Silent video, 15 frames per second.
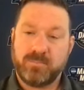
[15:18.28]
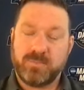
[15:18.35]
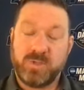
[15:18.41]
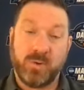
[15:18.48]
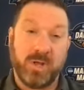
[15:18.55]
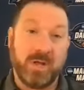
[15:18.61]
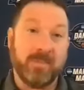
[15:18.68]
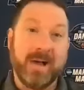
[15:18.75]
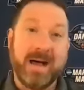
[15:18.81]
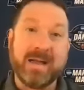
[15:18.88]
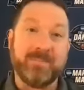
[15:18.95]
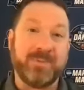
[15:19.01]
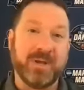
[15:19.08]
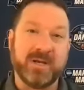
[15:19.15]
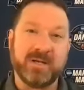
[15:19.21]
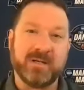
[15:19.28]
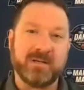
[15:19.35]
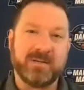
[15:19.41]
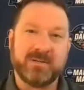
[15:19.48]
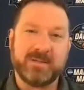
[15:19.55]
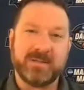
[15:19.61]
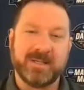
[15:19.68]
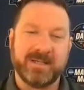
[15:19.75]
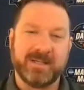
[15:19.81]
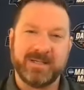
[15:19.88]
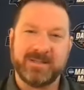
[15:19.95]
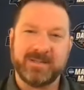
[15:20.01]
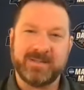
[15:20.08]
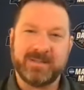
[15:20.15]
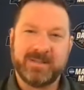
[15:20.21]
Well, in my opinion,
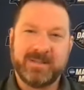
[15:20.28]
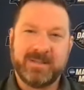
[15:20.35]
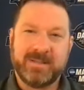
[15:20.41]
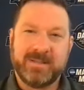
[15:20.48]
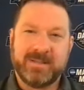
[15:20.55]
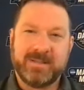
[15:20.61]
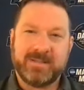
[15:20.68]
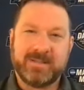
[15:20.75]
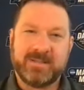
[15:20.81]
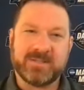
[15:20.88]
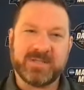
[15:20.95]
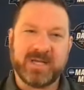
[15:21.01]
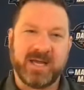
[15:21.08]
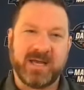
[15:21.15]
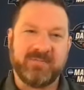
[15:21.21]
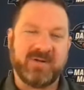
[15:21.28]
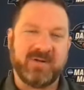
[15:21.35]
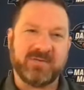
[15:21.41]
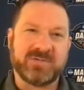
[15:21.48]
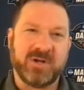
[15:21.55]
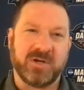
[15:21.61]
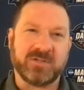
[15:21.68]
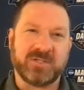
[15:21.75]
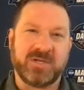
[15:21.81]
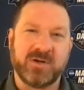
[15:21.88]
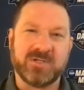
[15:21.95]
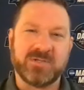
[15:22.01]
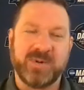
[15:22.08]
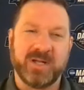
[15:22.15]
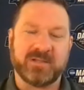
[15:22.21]
because I've never talked to
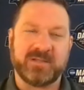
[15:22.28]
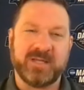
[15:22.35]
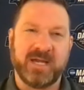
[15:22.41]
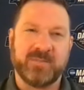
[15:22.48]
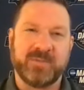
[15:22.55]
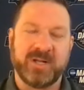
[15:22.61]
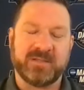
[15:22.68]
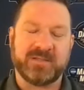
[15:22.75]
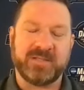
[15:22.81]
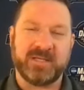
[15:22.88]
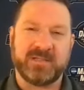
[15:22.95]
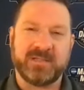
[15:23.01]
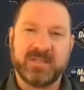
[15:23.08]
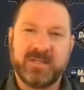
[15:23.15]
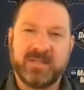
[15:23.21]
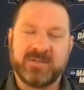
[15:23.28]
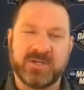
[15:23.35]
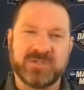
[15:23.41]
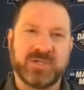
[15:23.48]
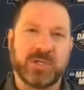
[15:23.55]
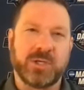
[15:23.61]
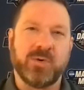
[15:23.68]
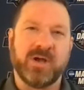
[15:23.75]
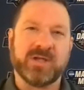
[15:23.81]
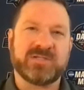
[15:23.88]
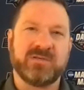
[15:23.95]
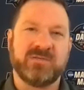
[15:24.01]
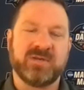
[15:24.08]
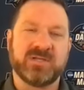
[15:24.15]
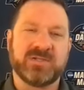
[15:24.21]
coach about that, but I think there's an
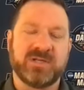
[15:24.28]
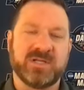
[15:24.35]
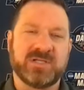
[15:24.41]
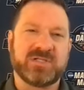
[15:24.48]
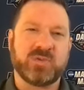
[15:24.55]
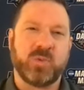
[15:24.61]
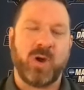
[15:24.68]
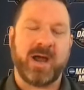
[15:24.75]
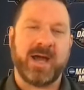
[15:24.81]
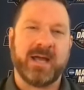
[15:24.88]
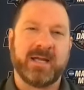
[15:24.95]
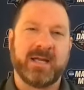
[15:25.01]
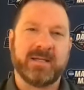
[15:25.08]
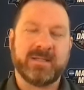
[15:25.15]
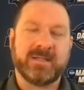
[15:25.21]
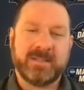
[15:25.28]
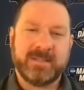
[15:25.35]
aggressiveness and a swag